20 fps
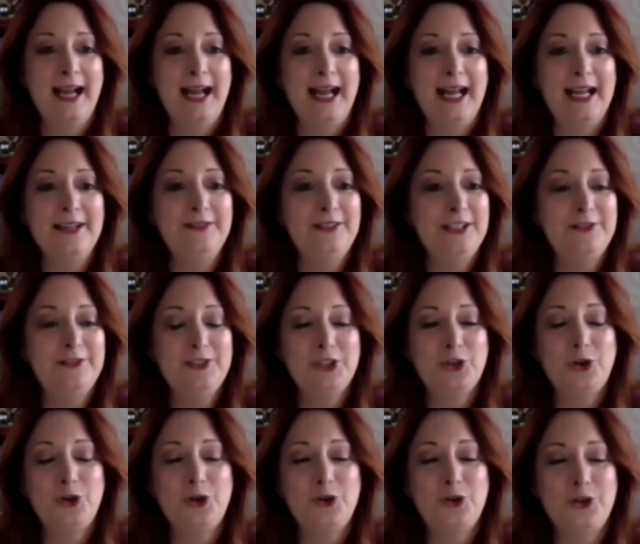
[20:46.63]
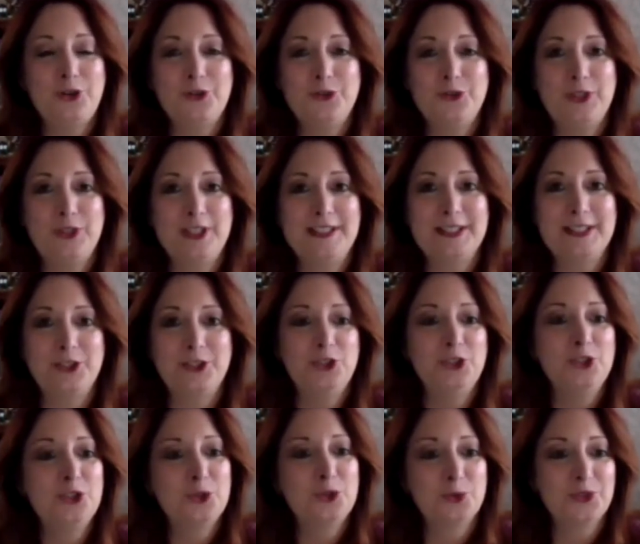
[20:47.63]
I've even heard of these
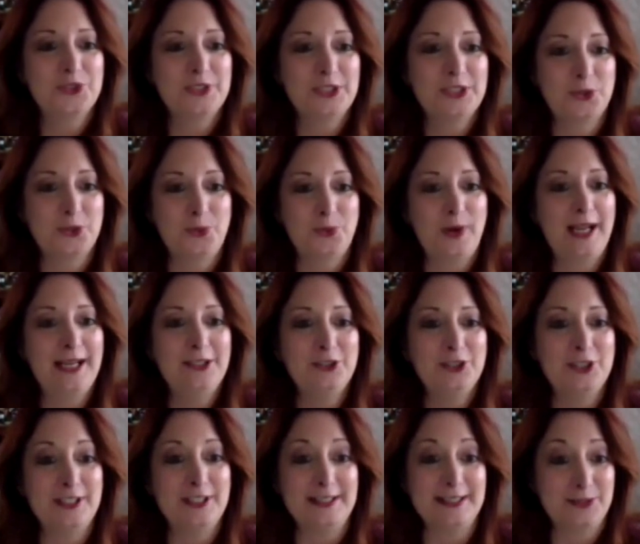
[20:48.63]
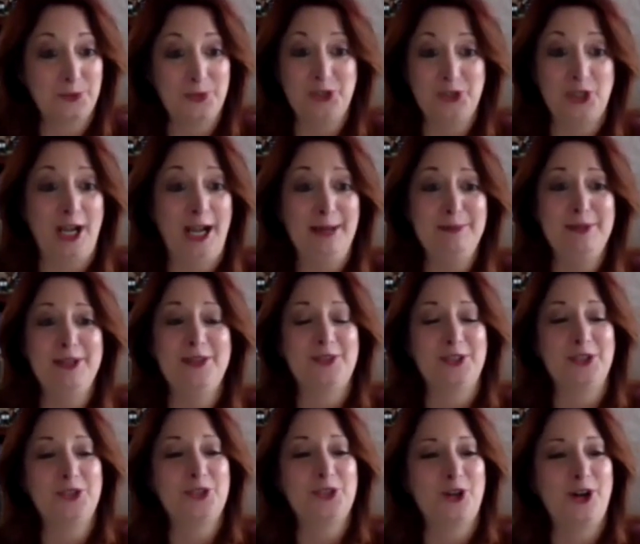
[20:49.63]
unusual situations, which I'm
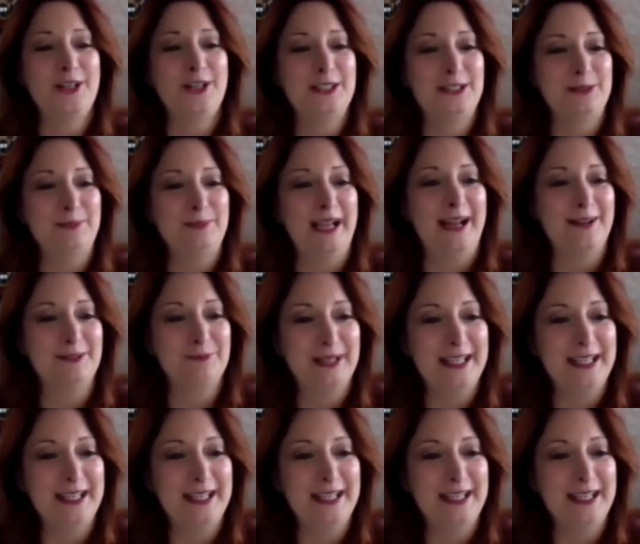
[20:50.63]
even shocked about.